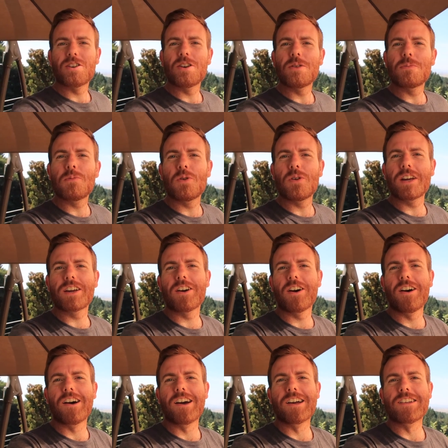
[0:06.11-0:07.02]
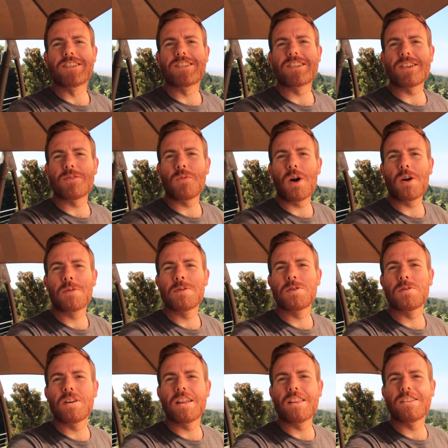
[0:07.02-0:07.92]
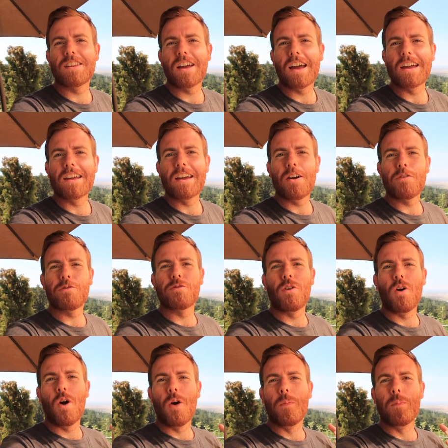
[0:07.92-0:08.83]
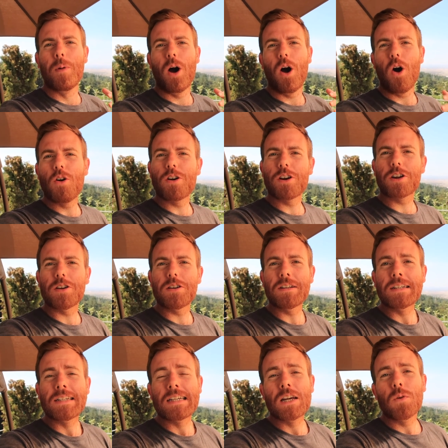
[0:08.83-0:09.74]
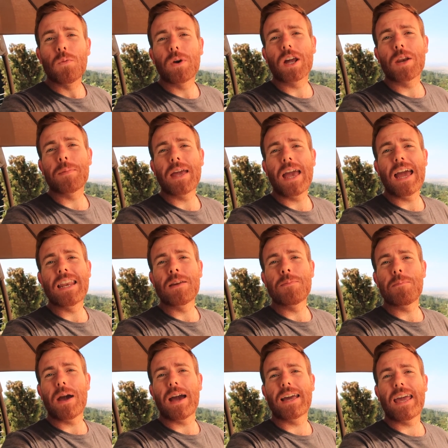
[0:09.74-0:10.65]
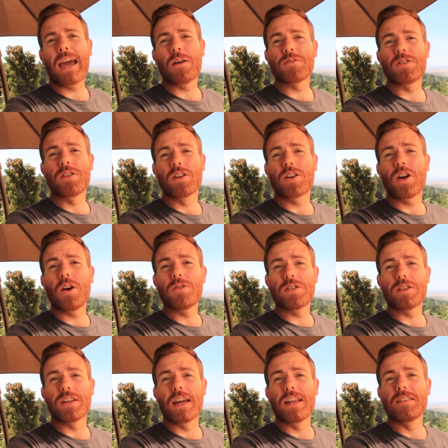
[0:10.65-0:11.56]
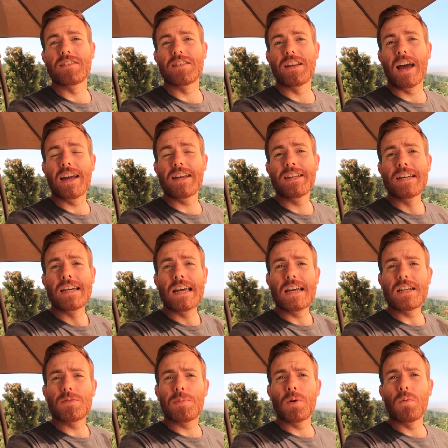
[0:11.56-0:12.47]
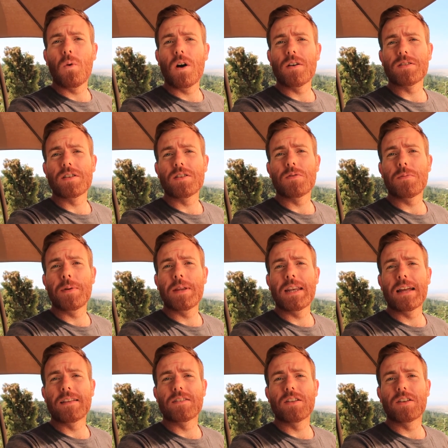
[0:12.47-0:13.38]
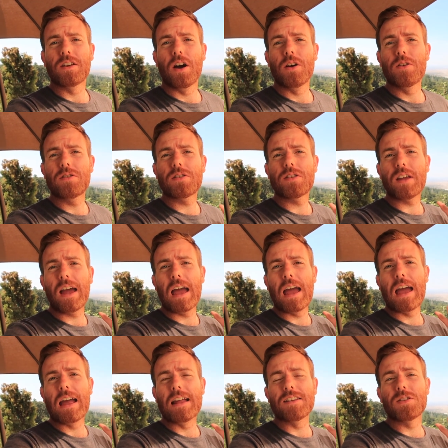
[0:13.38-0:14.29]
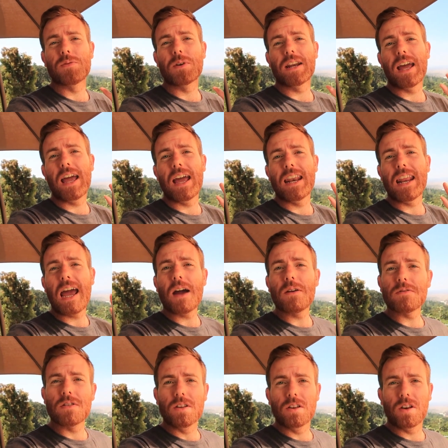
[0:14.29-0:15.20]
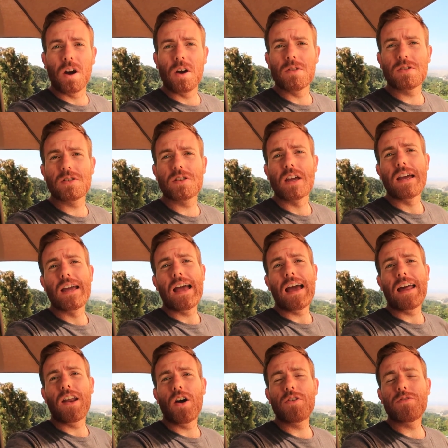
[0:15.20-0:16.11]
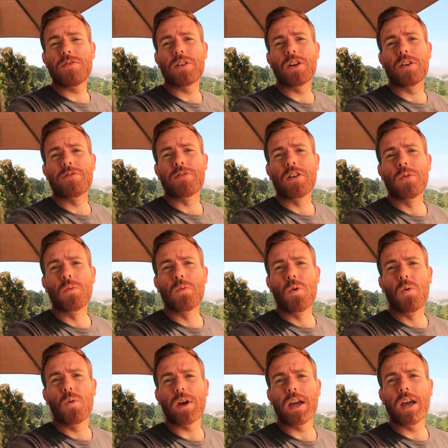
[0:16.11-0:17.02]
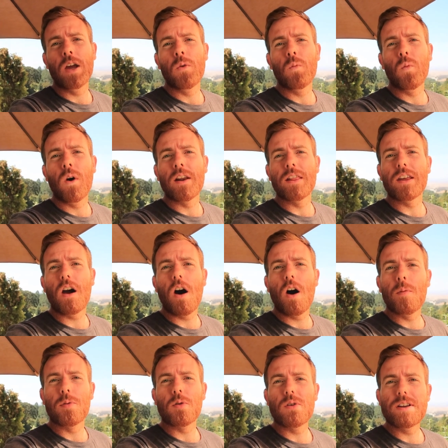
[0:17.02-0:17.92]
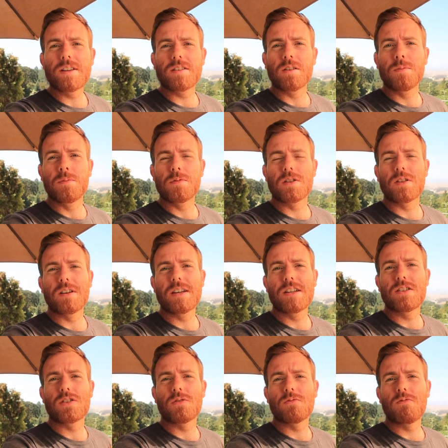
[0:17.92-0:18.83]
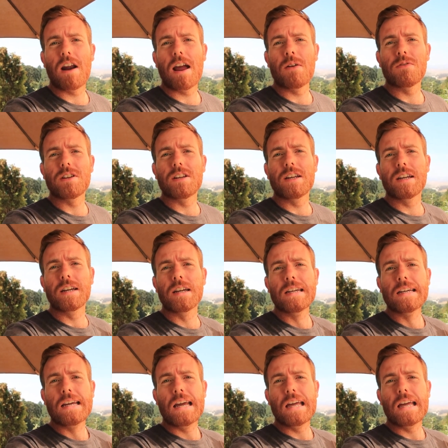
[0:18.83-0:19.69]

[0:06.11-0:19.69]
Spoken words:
Good morning, guys. Welcome to another day from Oregon. We're going to be heading back out to the coast again today. It's been a while since we've been down to the coast, and so we're going to head out to the coast and hopefully go for a little walk in one of the arboretums that is surrounding